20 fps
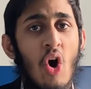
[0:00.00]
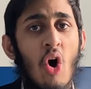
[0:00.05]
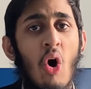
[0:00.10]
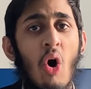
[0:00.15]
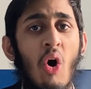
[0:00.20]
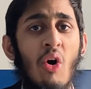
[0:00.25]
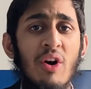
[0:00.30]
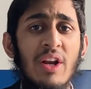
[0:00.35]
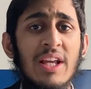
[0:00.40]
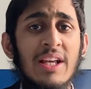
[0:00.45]

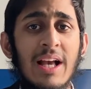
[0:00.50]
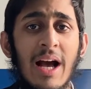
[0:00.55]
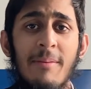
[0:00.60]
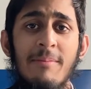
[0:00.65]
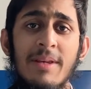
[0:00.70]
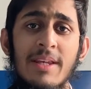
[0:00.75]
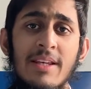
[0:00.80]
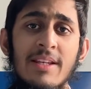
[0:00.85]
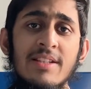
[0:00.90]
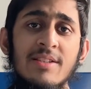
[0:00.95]

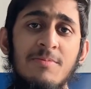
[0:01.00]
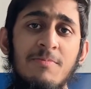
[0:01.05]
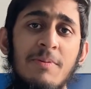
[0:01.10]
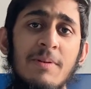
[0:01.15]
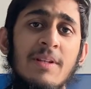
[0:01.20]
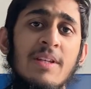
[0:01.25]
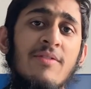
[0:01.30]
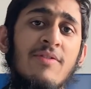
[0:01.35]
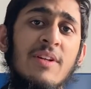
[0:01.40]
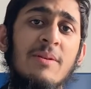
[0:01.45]
Origami is
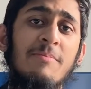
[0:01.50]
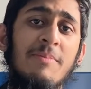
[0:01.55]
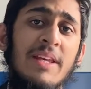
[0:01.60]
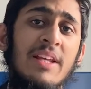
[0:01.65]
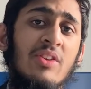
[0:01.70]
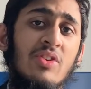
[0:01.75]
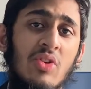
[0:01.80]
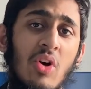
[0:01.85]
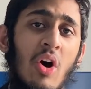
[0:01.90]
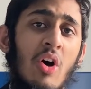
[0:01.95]
even
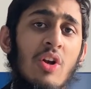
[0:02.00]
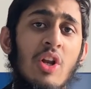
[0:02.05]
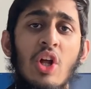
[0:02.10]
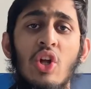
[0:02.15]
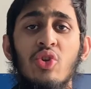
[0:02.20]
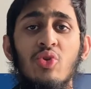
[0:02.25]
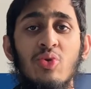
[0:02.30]
being taught